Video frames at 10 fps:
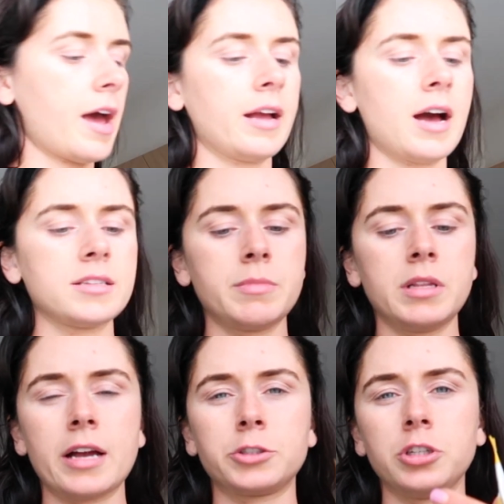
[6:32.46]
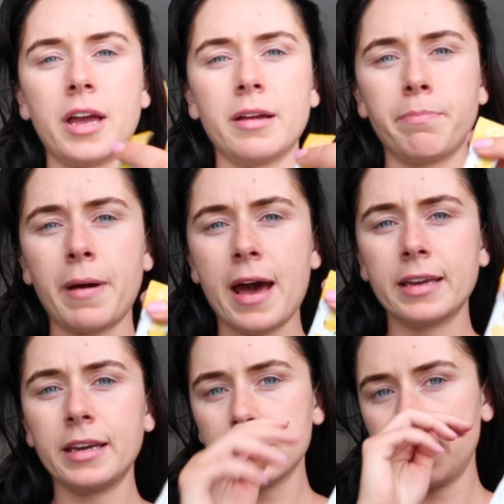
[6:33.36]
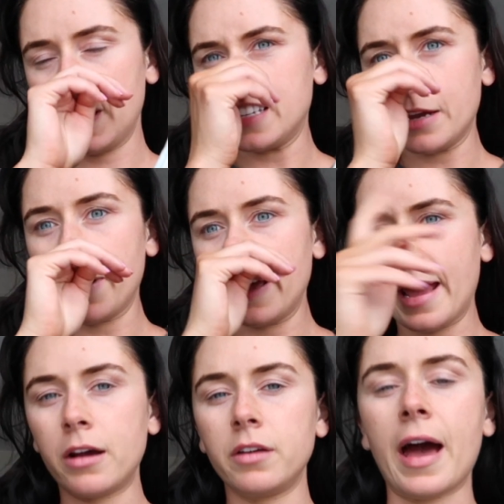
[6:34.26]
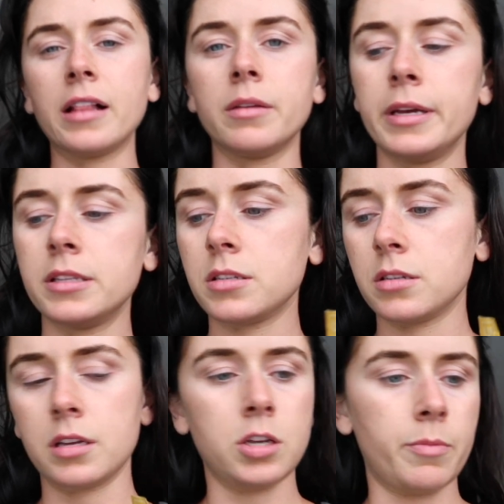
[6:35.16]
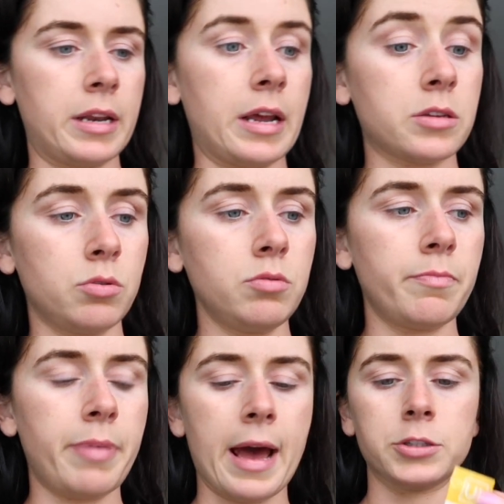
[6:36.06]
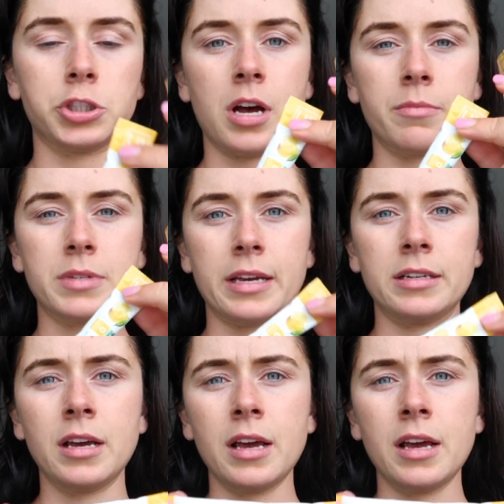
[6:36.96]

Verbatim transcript: I got some electrolyte packets because I ran out of elements until my next ooh, package comes in.